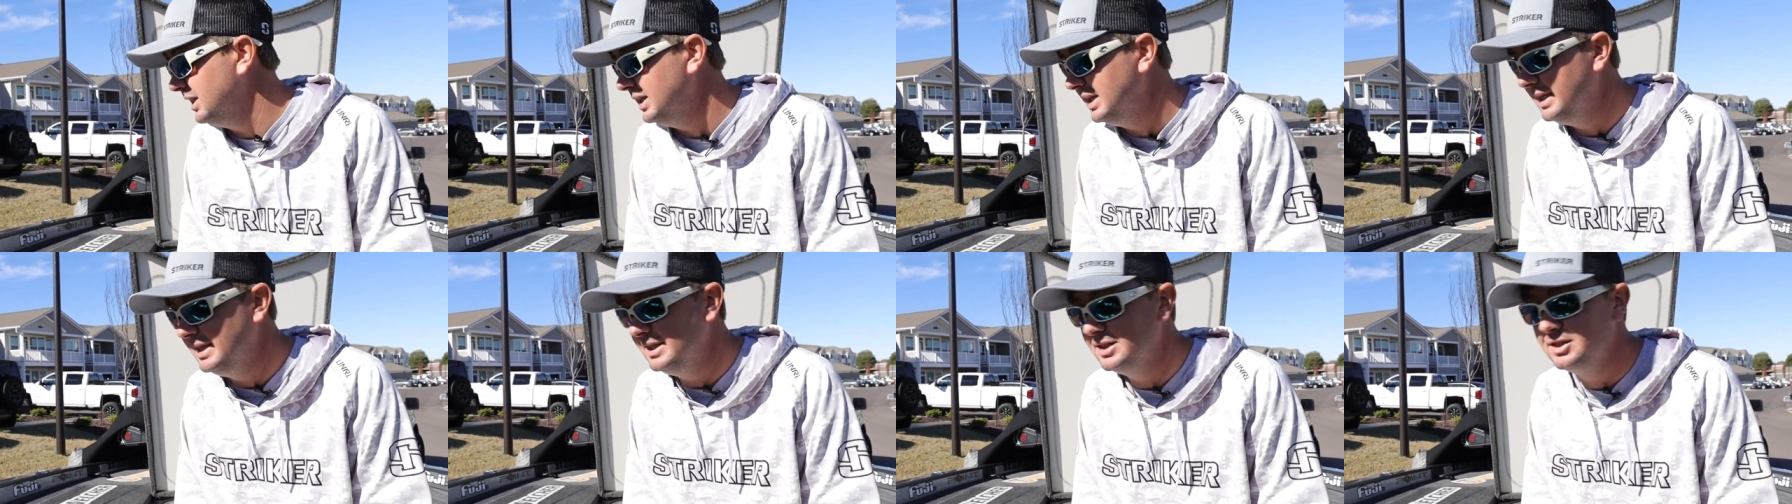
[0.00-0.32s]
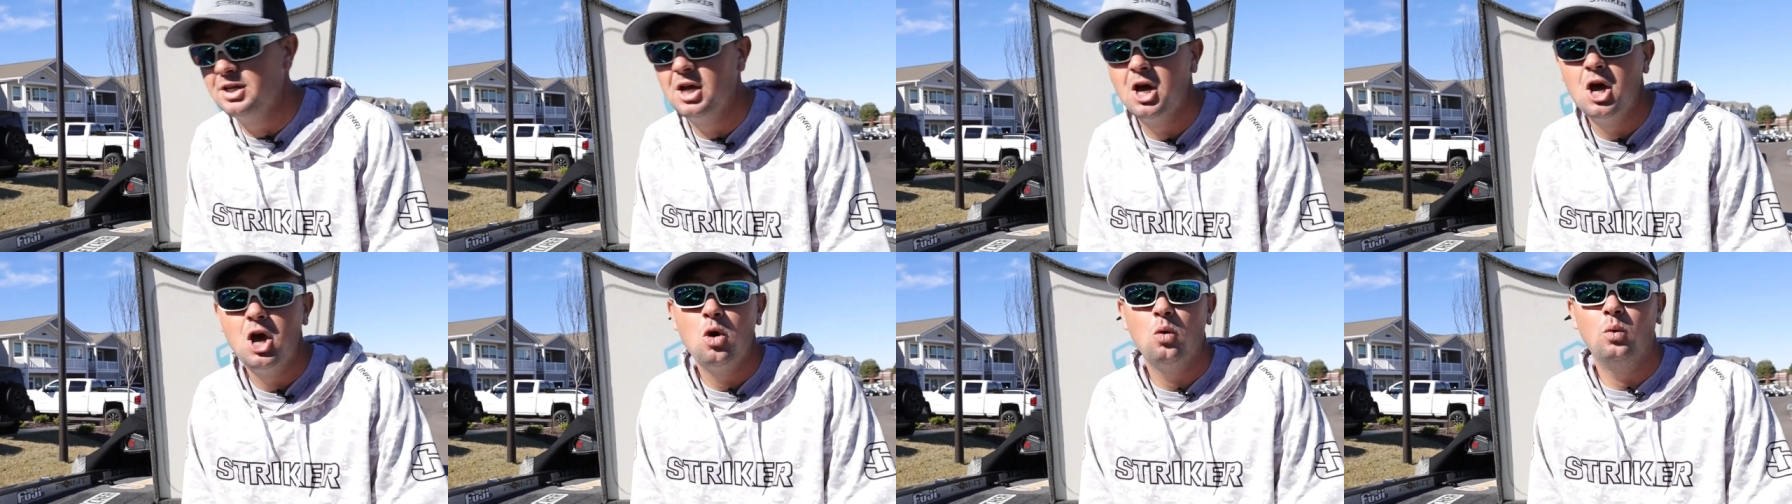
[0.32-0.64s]

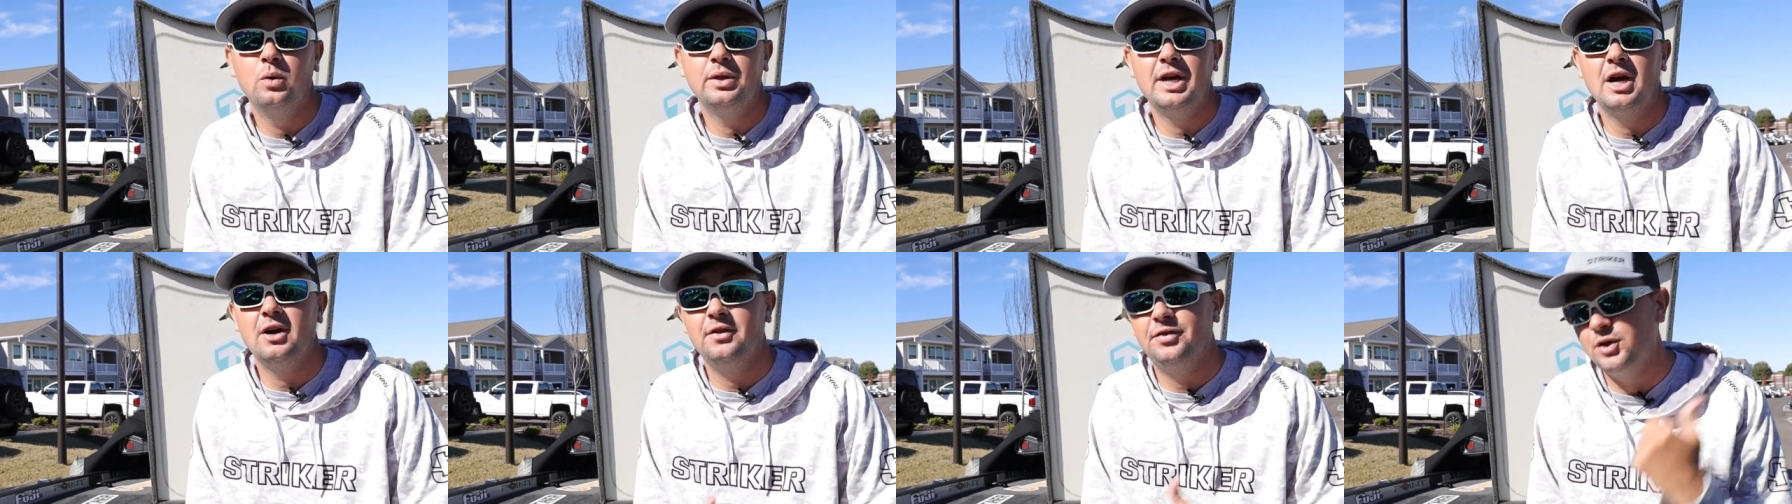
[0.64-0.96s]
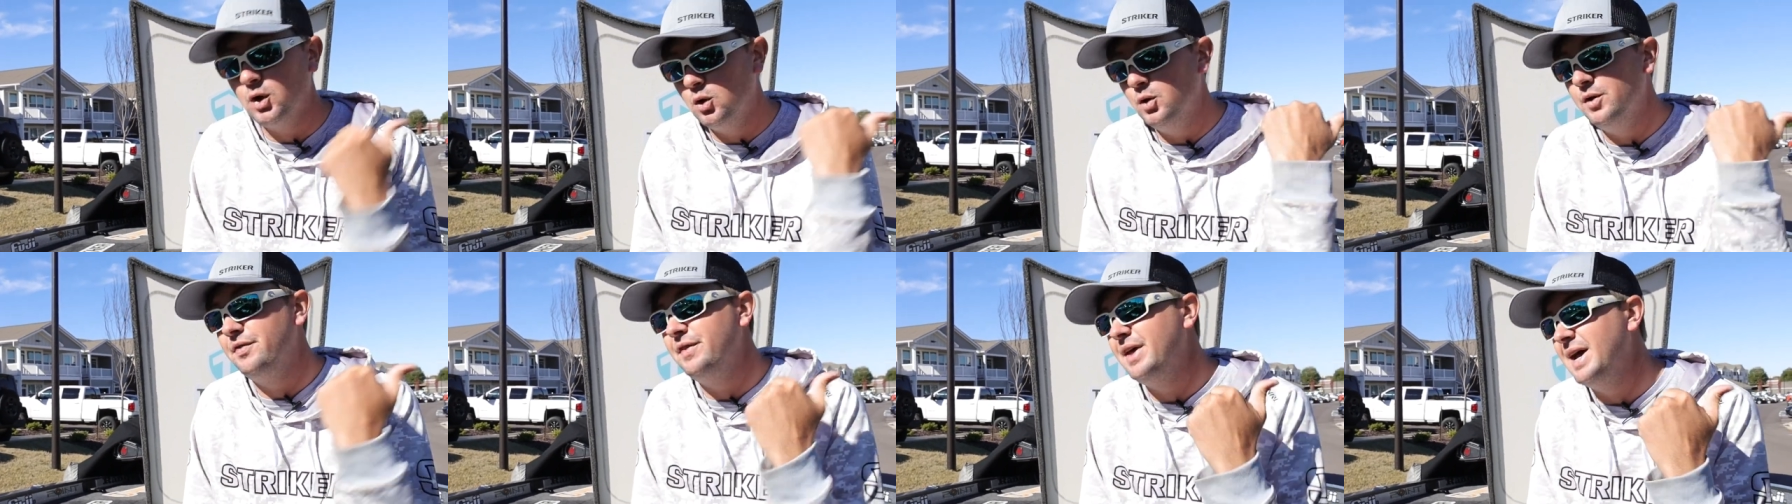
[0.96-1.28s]
elites without
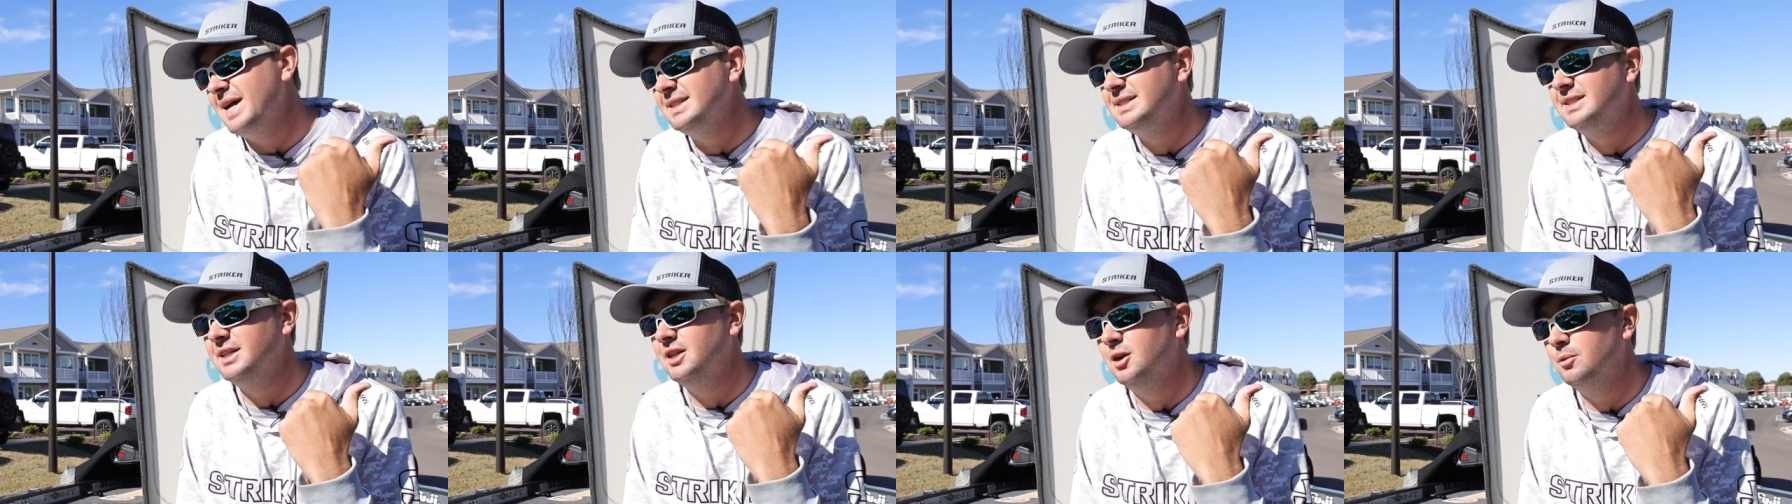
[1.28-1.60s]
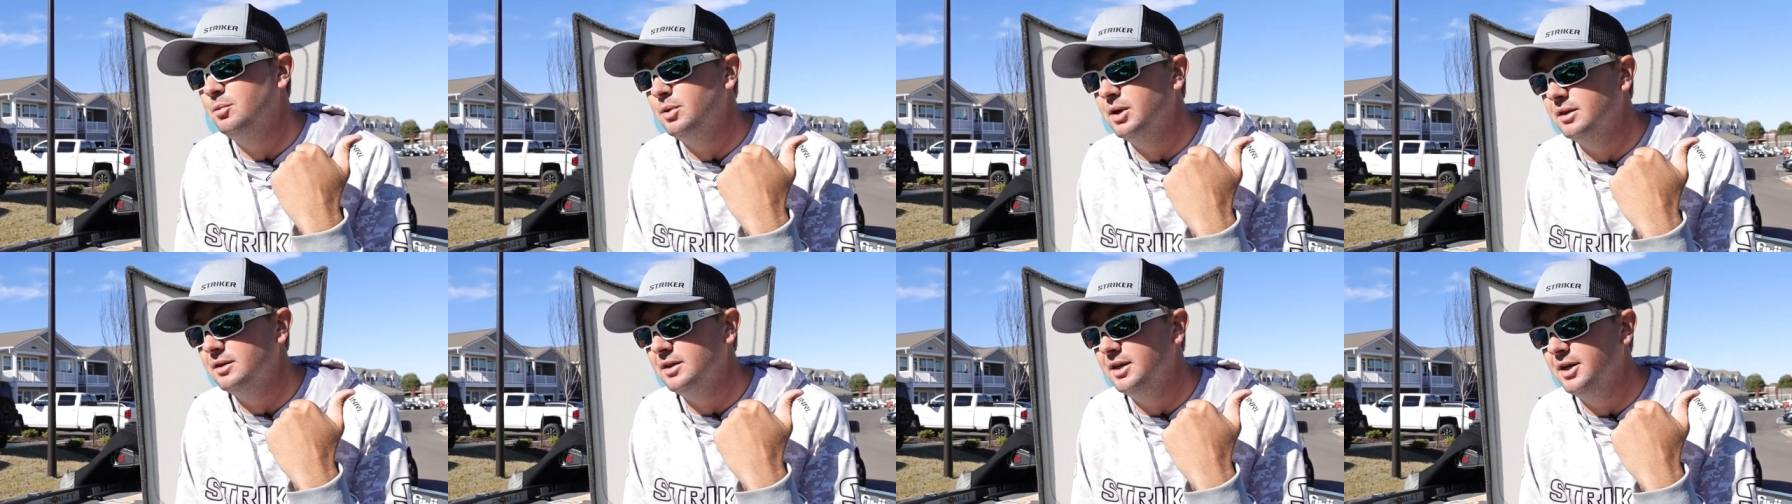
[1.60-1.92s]
throwing that
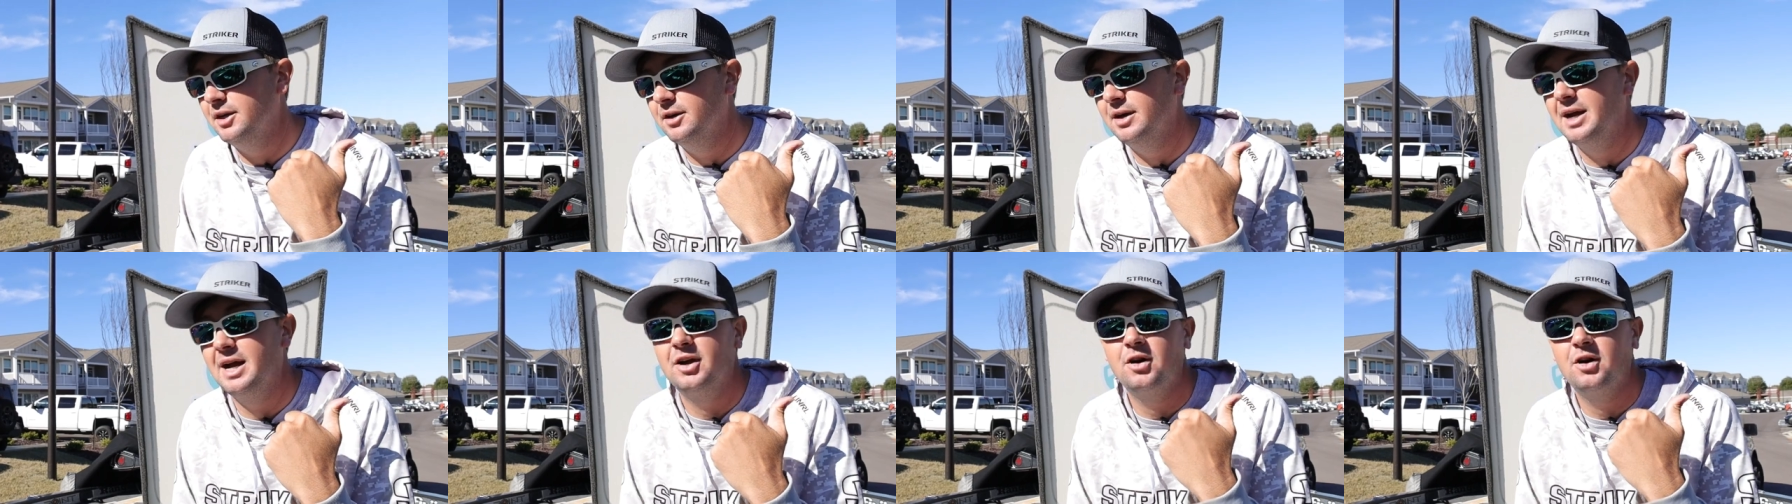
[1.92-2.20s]
setup right there.